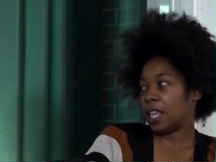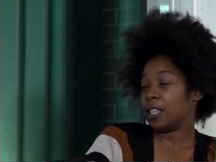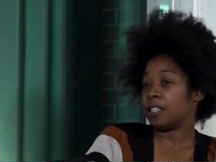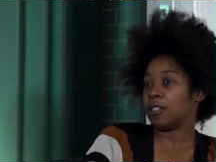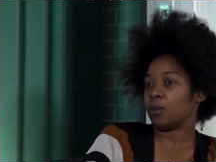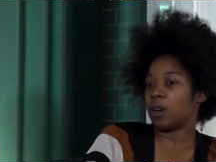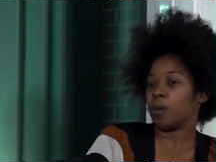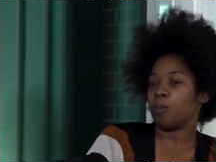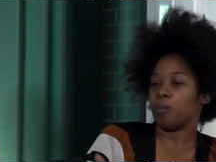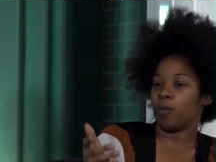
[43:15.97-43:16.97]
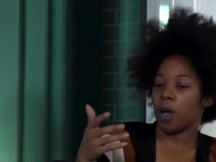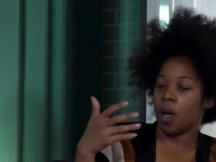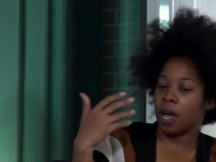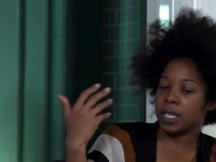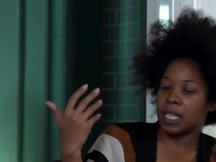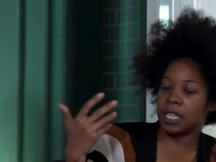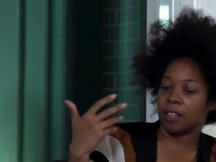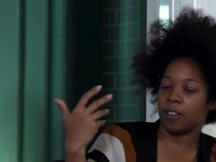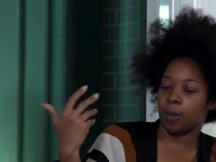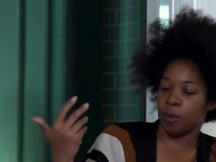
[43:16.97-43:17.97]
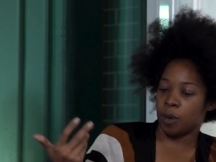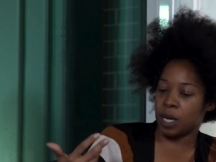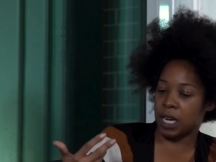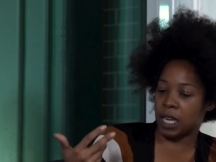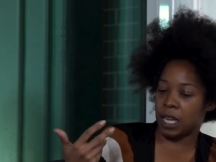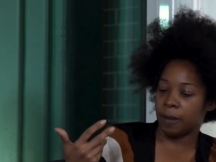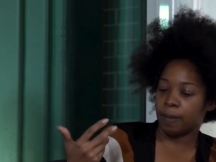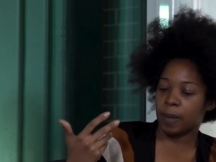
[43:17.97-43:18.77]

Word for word: And this is where us as a community,